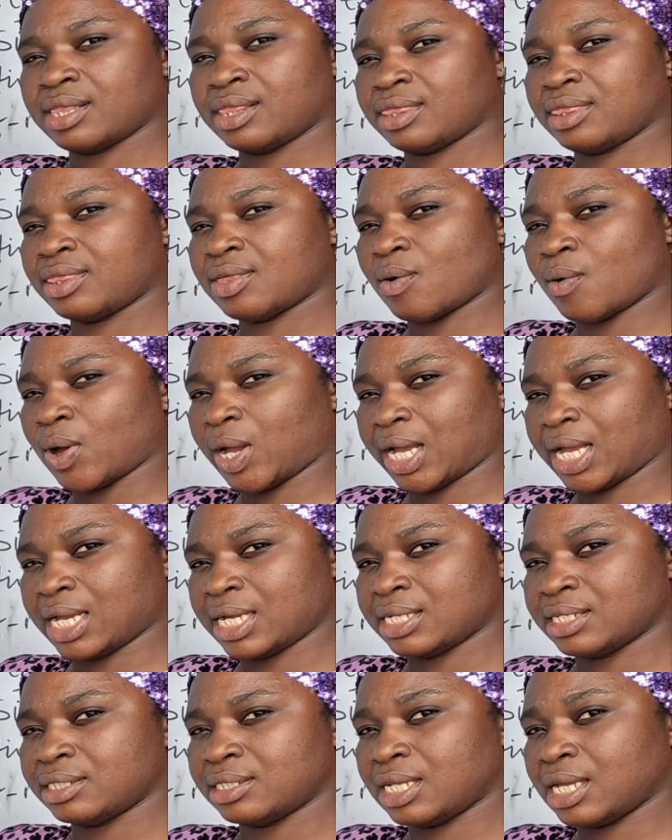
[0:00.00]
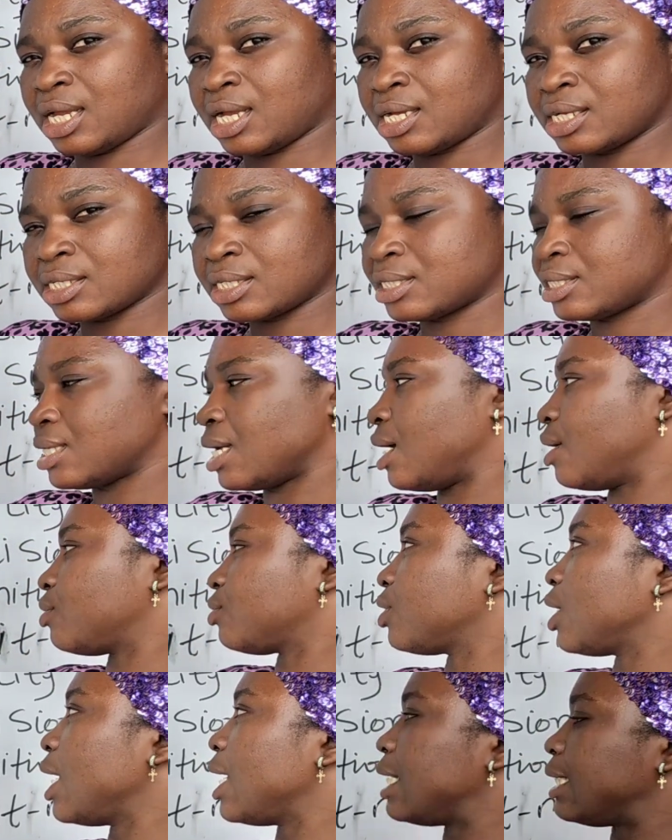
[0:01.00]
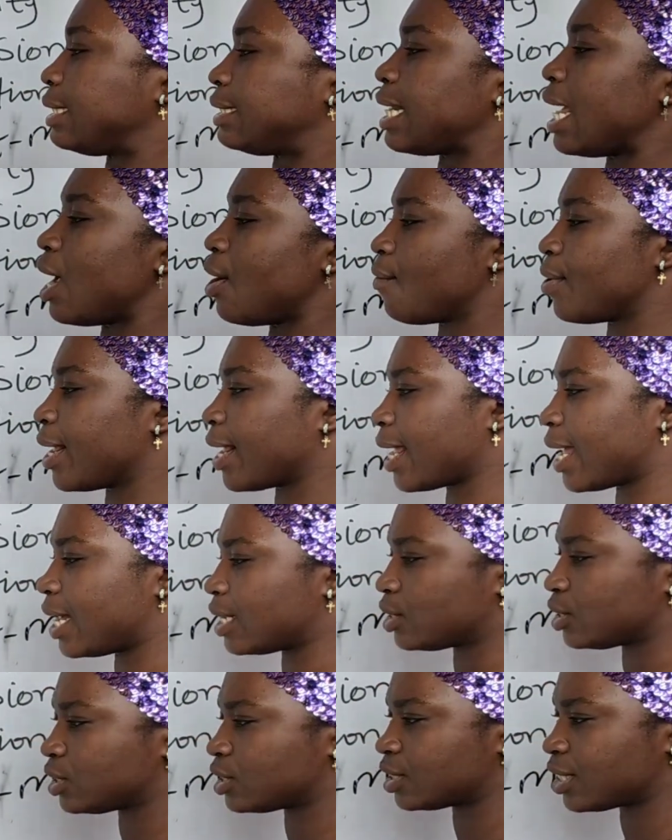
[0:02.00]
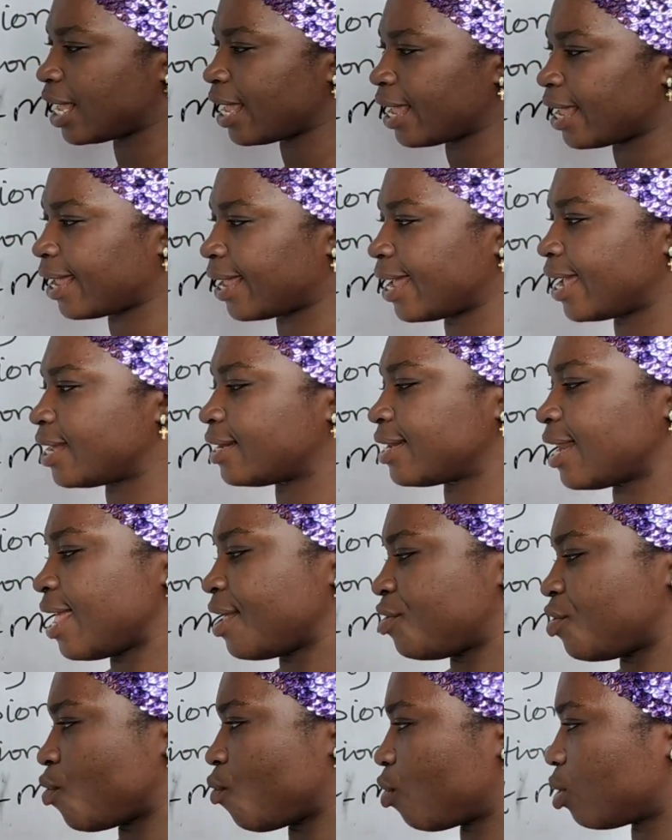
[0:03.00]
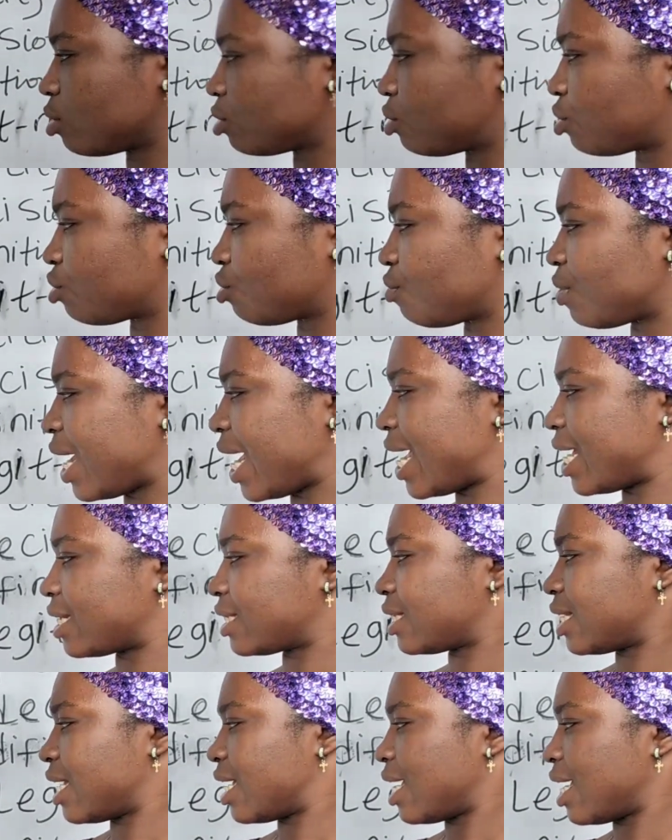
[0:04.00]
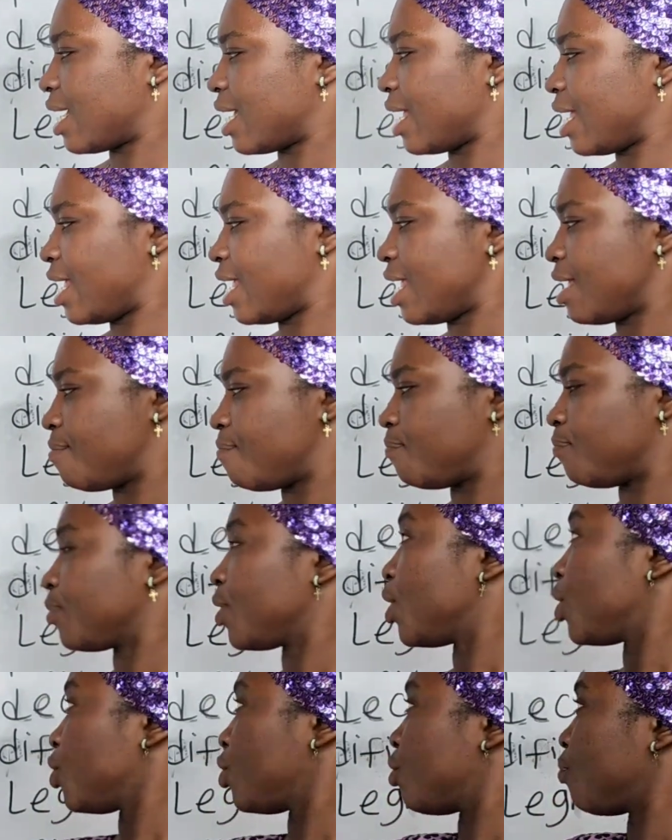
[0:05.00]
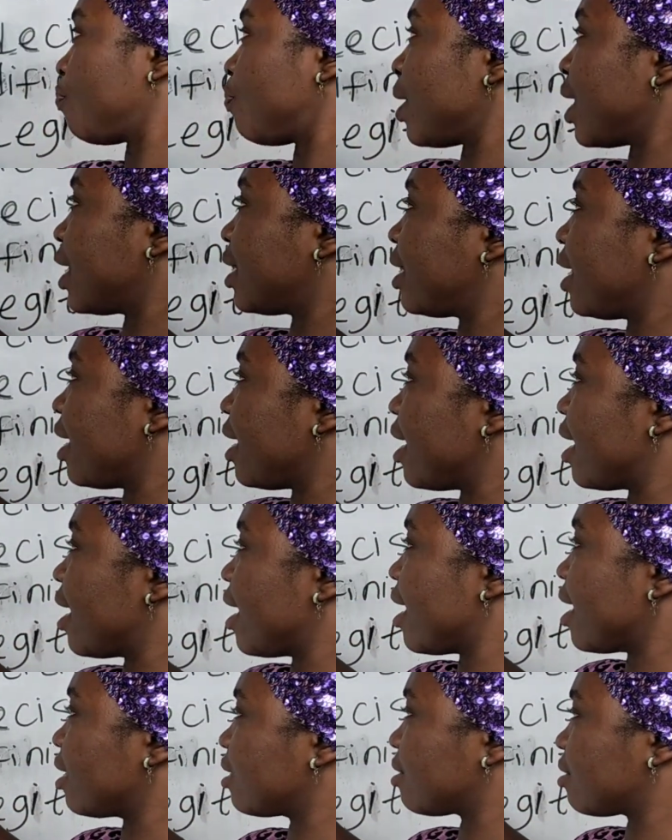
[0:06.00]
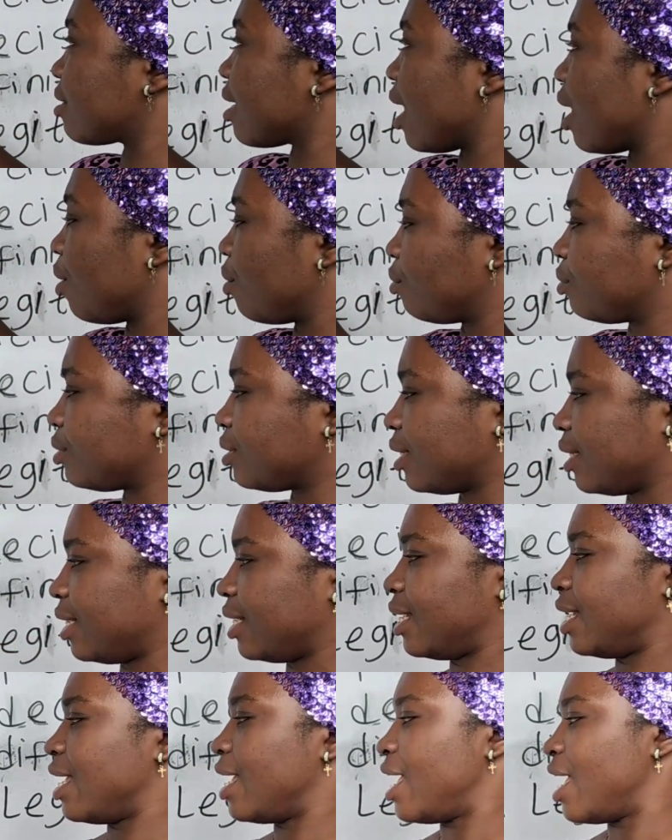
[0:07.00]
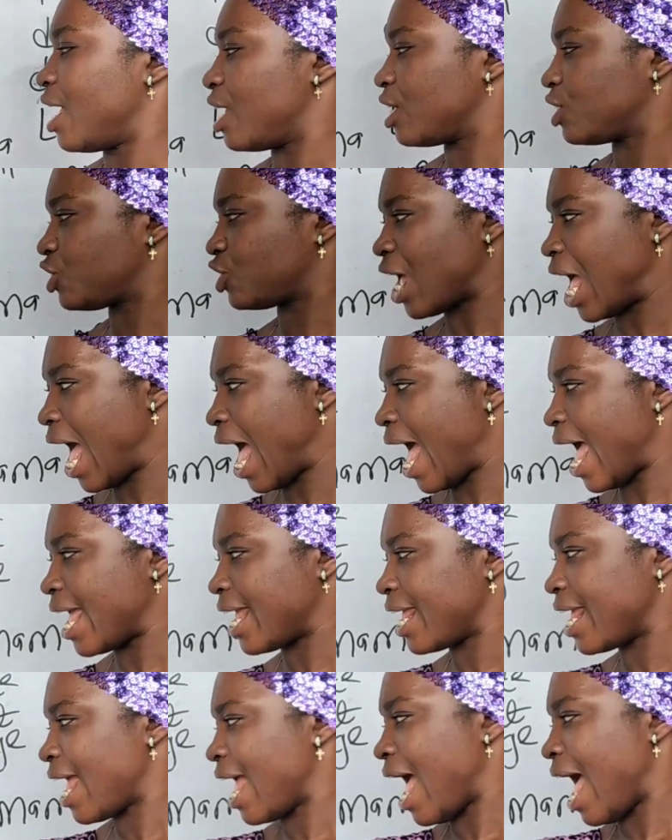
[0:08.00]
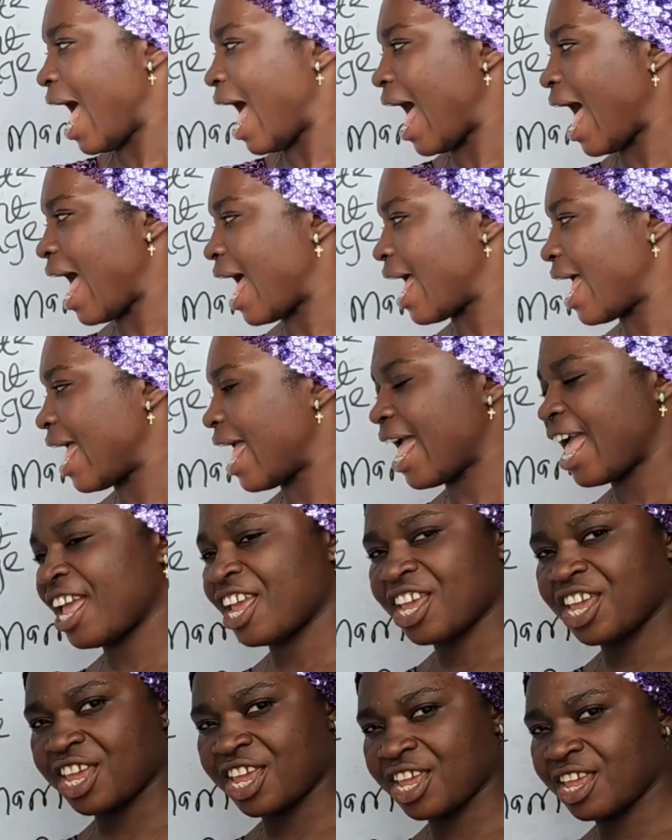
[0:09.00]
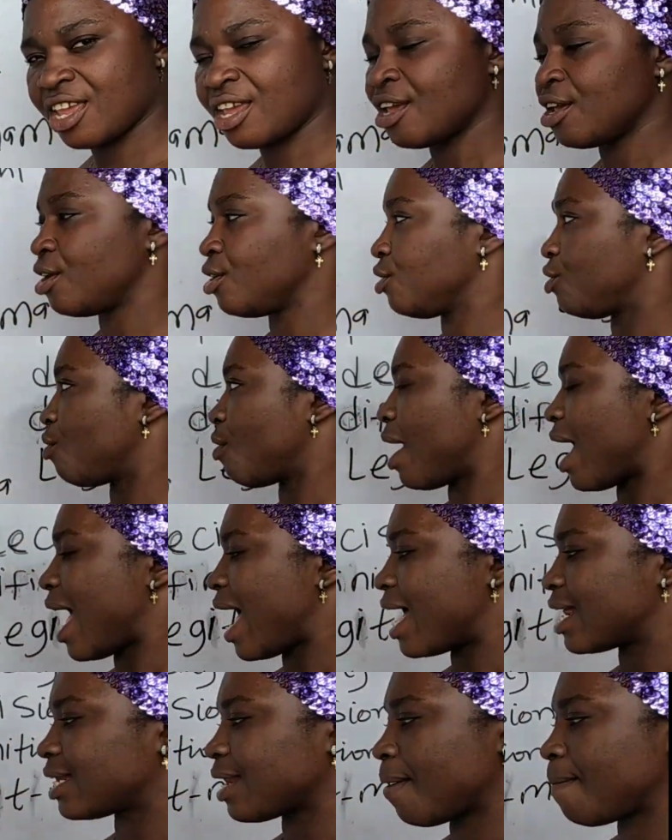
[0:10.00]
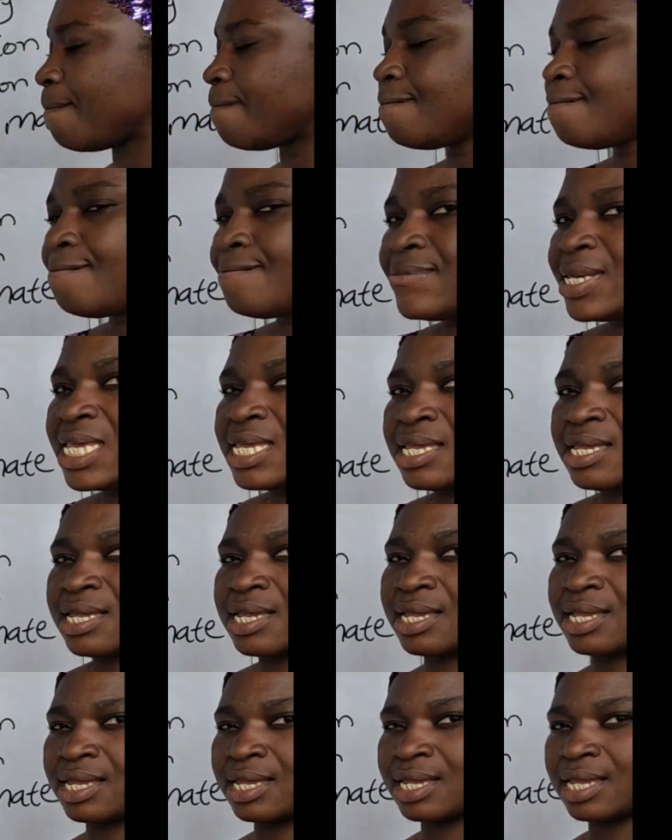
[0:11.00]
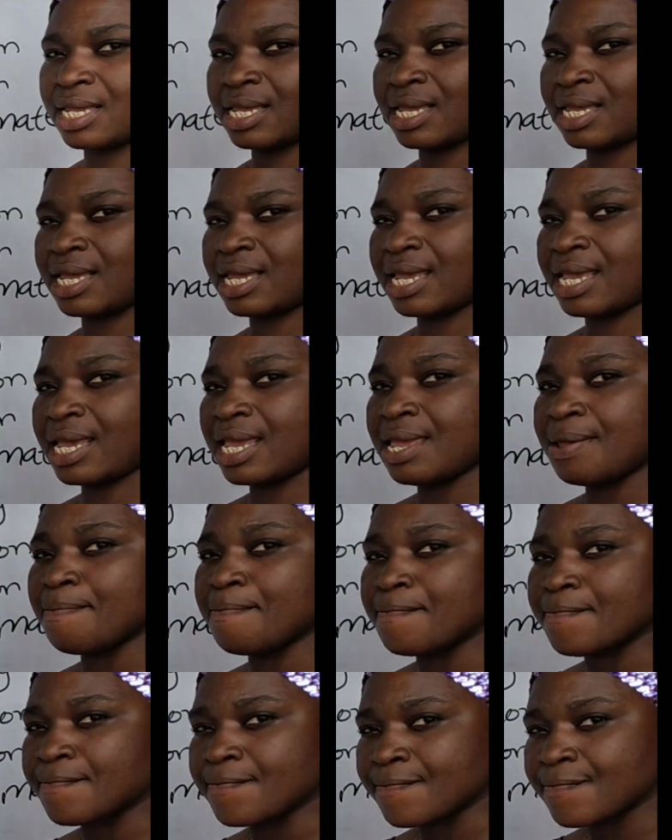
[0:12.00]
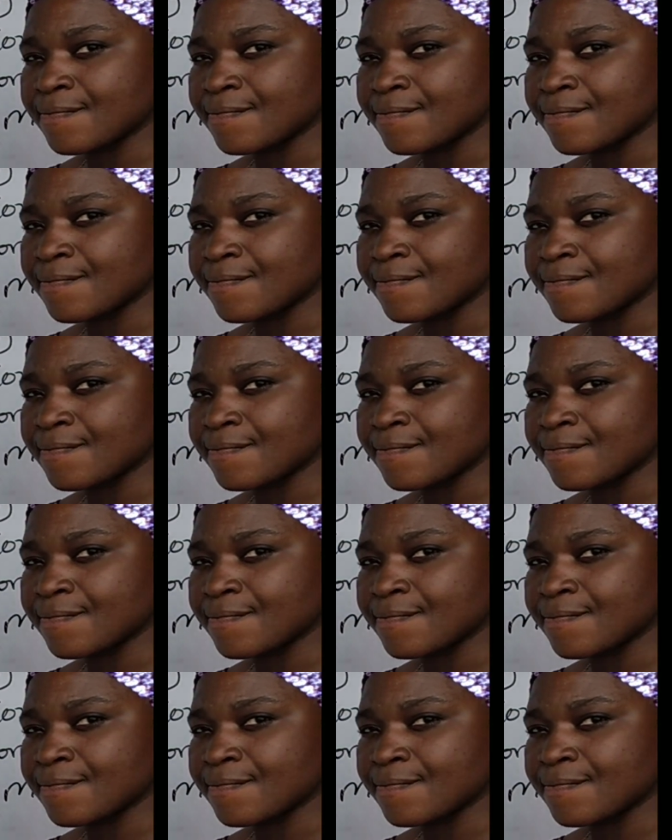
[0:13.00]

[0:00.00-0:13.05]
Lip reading: dog, the good sound. Now we can say again, you want to write him. You pick the he sound, H-I, ha, he. You add me, him,